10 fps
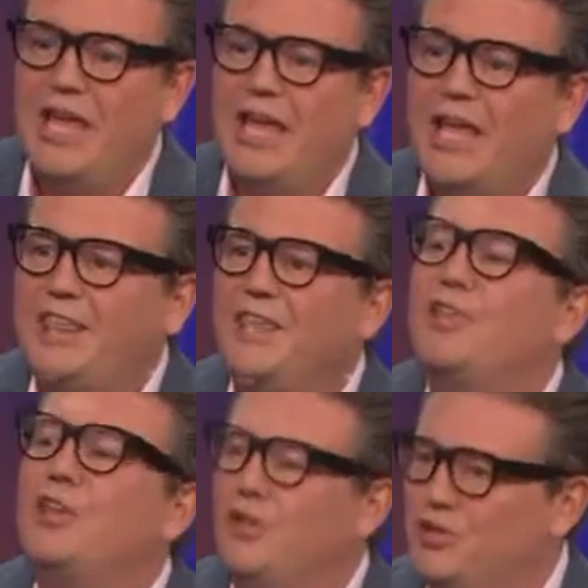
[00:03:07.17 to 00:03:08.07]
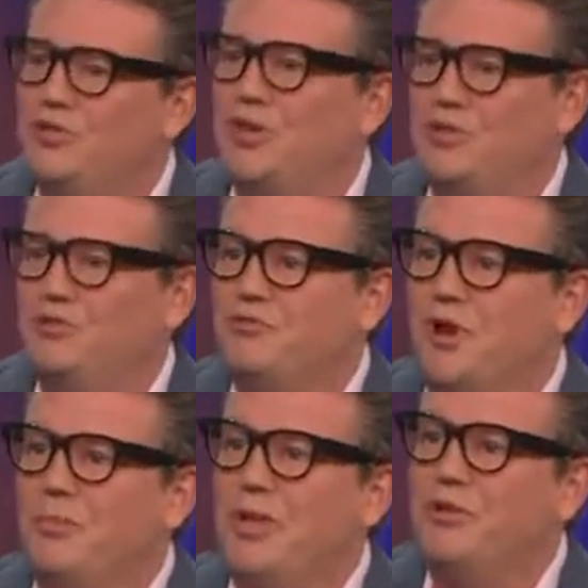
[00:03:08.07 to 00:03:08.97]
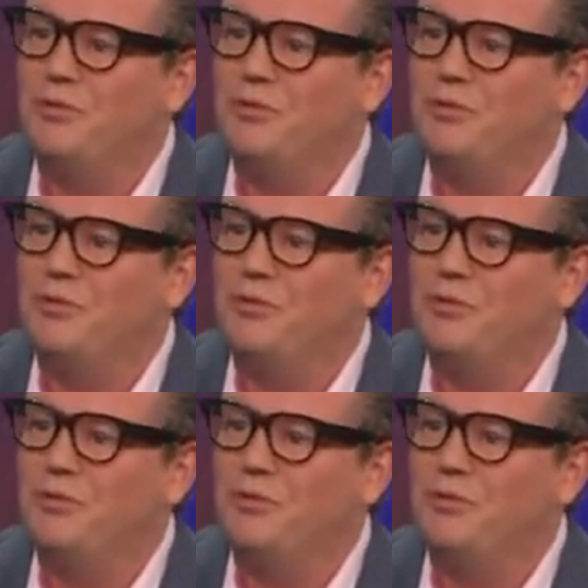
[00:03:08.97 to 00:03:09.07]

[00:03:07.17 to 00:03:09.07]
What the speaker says: And then the energy starts to drop. And you're